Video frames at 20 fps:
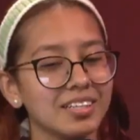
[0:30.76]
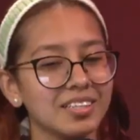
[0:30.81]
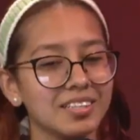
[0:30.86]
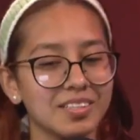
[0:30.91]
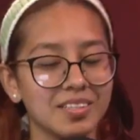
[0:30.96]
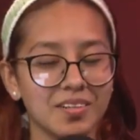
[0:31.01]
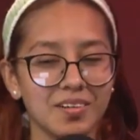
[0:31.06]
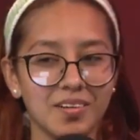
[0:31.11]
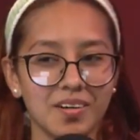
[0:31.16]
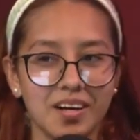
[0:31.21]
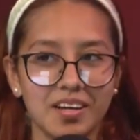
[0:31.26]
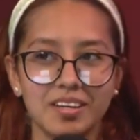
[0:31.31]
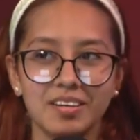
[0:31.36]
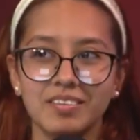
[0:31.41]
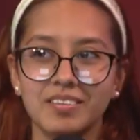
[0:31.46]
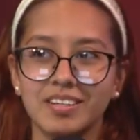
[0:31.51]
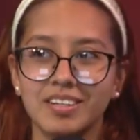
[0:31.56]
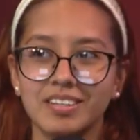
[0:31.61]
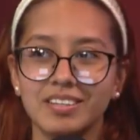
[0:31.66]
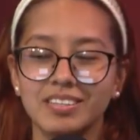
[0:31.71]
So I
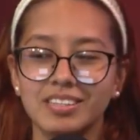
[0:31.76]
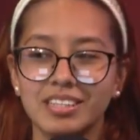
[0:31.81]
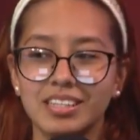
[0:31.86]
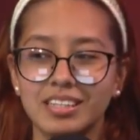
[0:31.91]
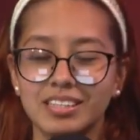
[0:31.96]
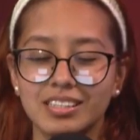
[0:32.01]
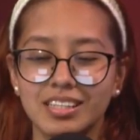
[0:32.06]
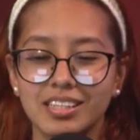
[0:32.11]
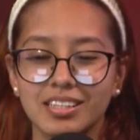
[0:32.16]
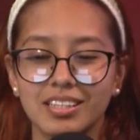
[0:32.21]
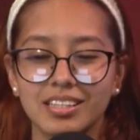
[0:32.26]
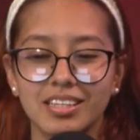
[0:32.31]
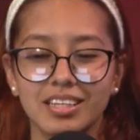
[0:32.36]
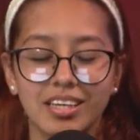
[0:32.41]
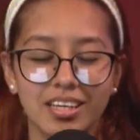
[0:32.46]
am currently attending